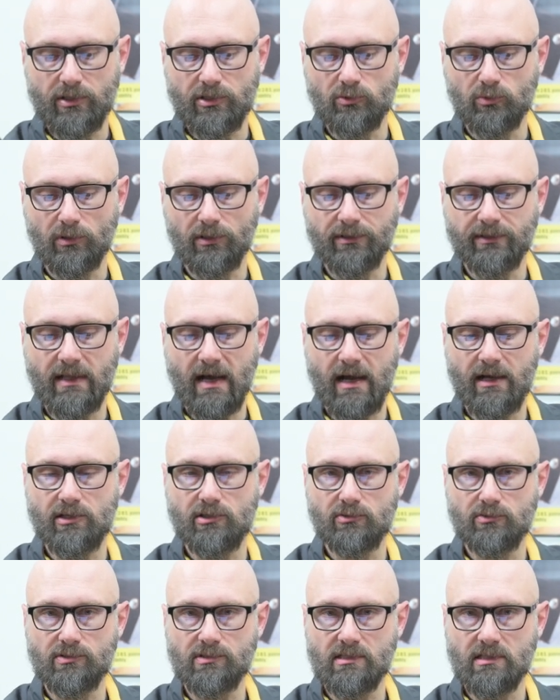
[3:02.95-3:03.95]
you will not
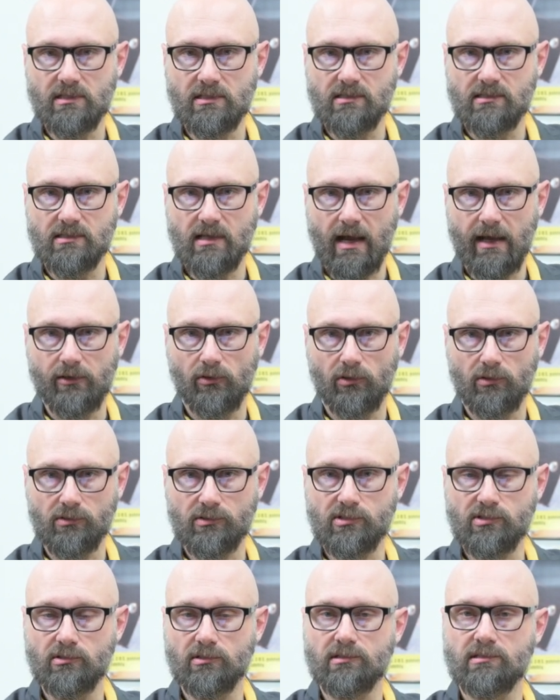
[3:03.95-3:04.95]
use these side
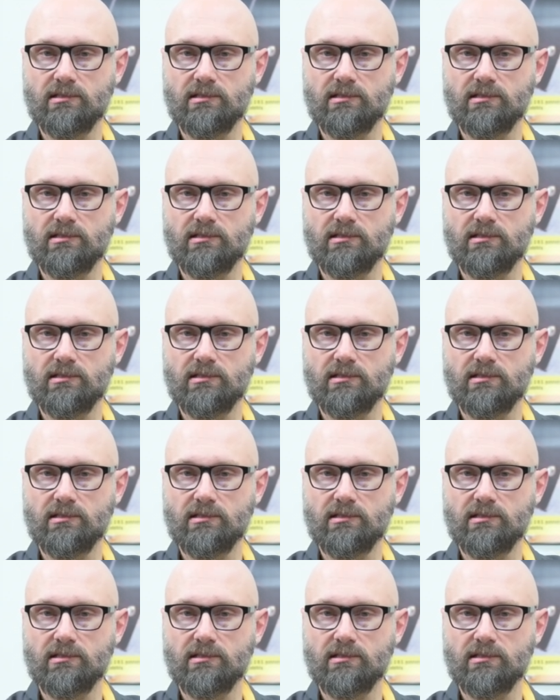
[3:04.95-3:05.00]
holes. You'll